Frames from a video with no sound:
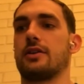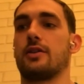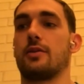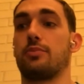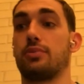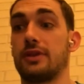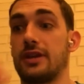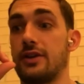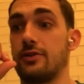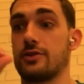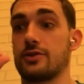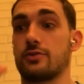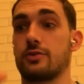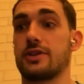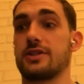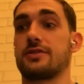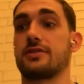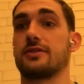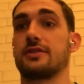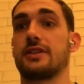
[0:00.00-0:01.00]
and the play was
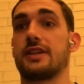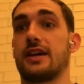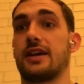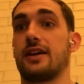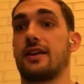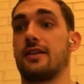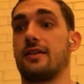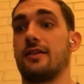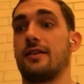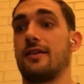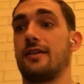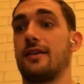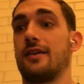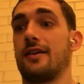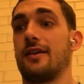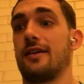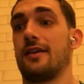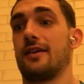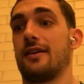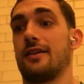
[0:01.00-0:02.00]
whistled dead.
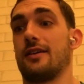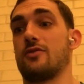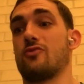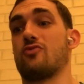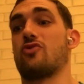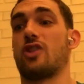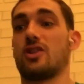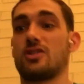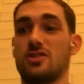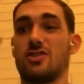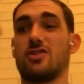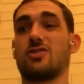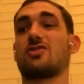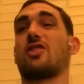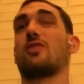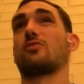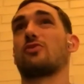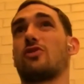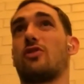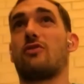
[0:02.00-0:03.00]
And Russ just
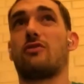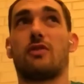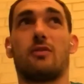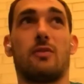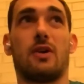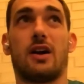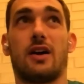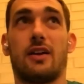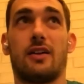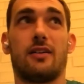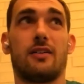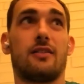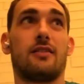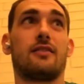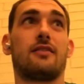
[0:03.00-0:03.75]
comes over my